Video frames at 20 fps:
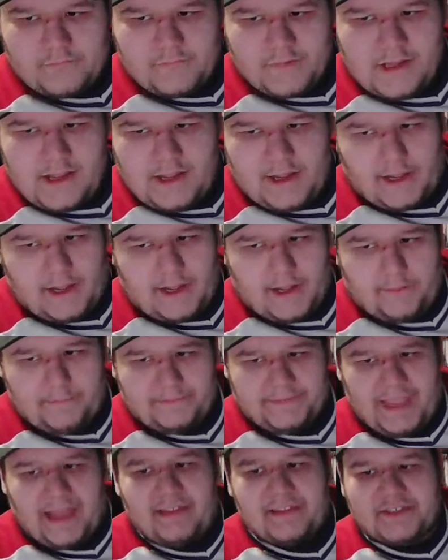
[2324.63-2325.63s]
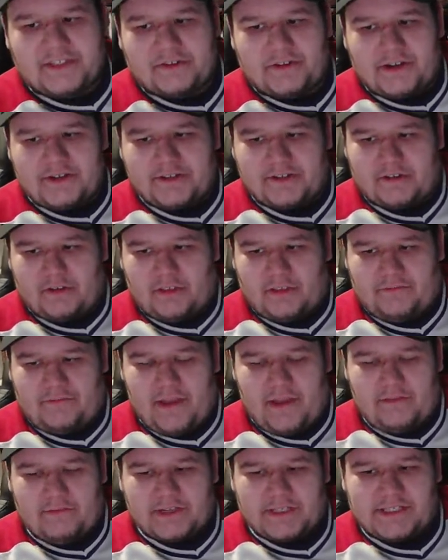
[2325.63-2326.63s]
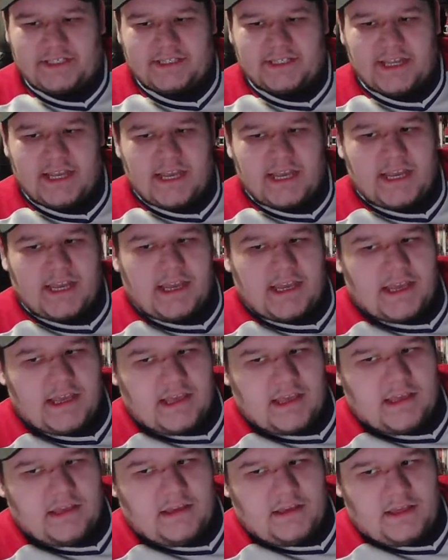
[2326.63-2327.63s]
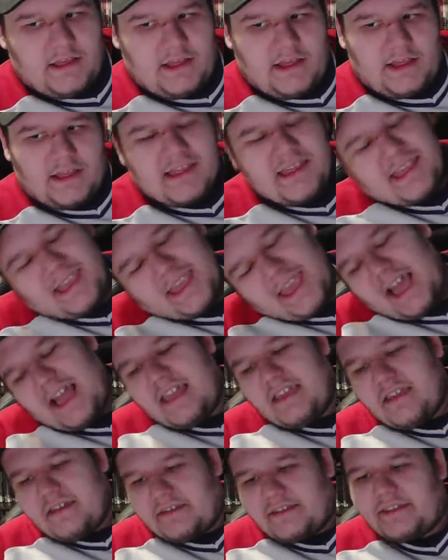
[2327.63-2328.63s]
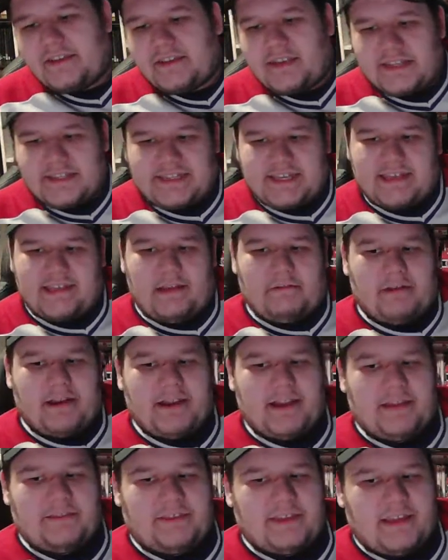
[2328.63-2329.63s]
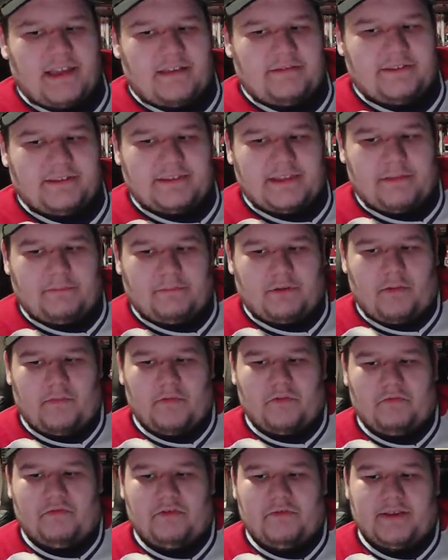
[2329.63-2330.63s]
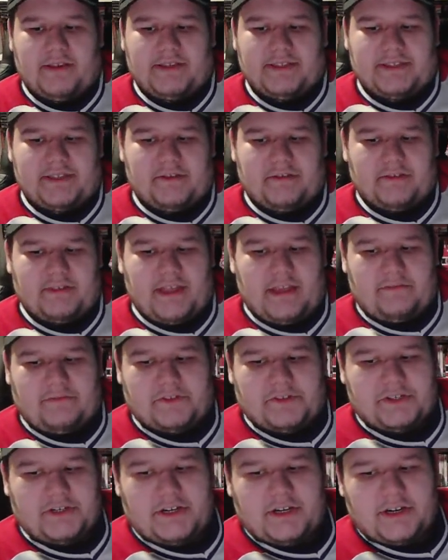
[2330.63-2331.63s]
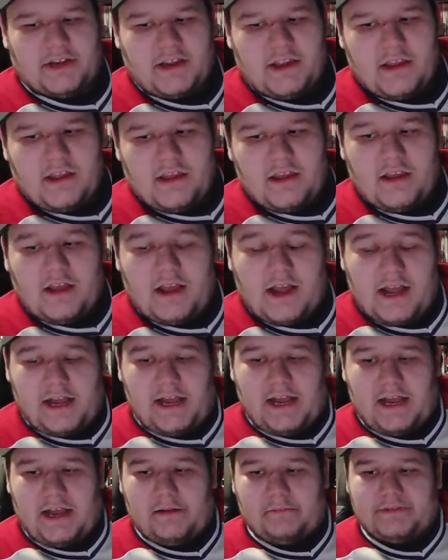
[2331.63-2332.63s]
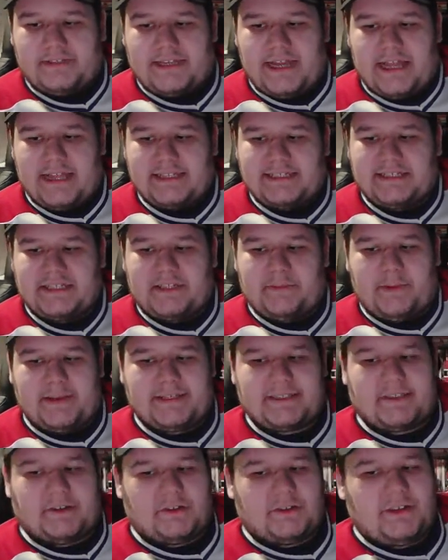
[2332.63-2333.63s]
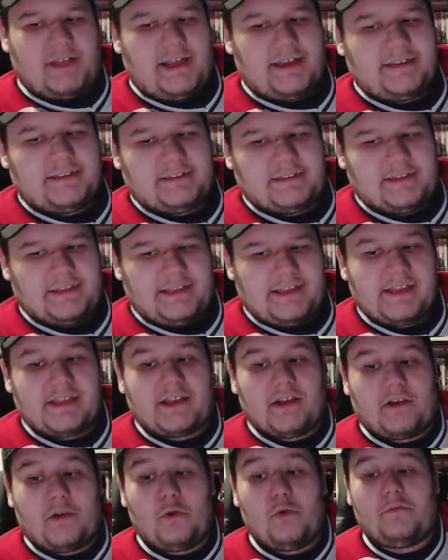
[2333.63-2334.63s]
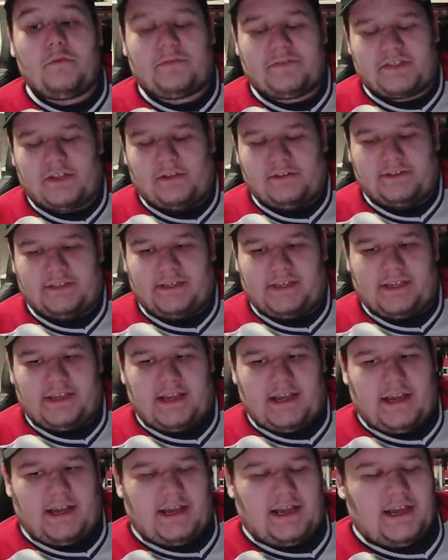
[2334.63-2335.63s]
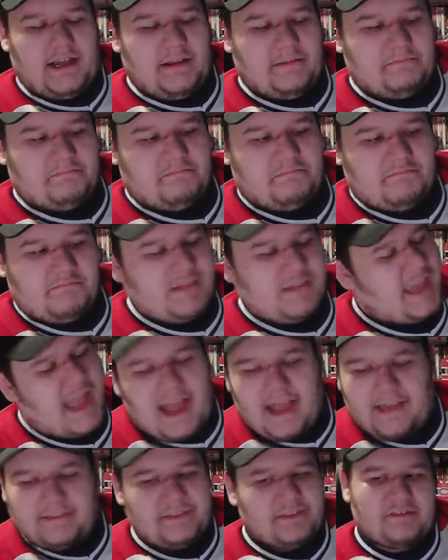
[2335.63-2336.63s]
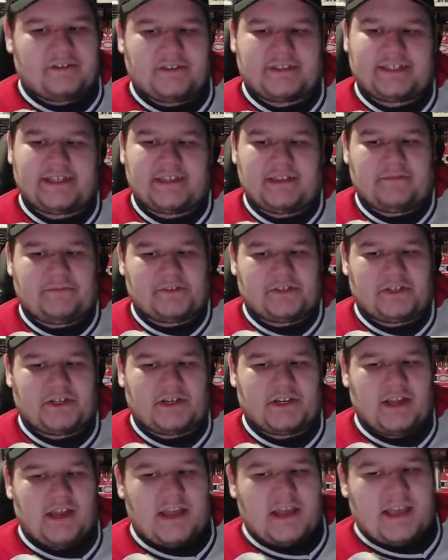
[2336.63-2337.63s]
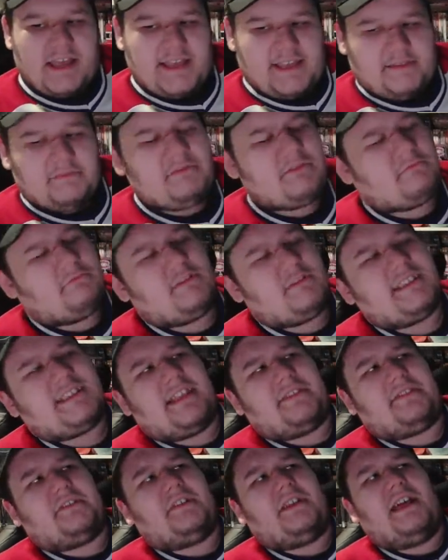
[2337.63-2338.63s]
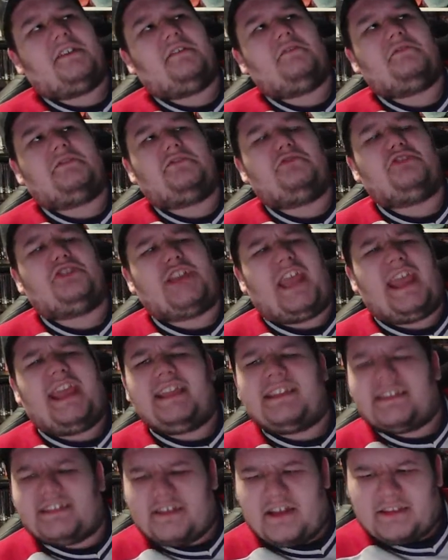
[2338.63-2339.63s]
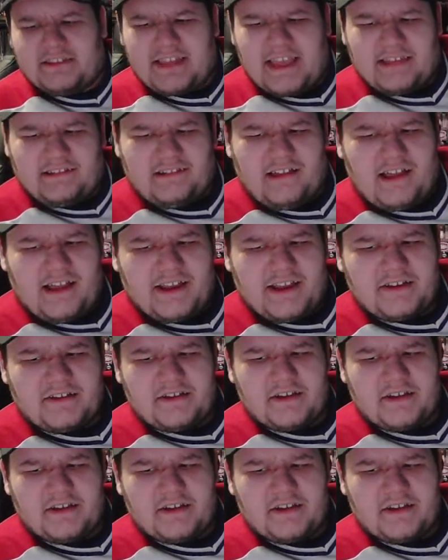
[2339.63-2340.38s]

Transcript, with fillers: Dallas and Rangers are league favorites. Yeah, you can say that, Randy. I think they probably would be considered that for sure. Dallas is the best third line in the league. Oof, Salty. Yeah, I think you can say that for sure. What is that third? I know Duchesne's on that line.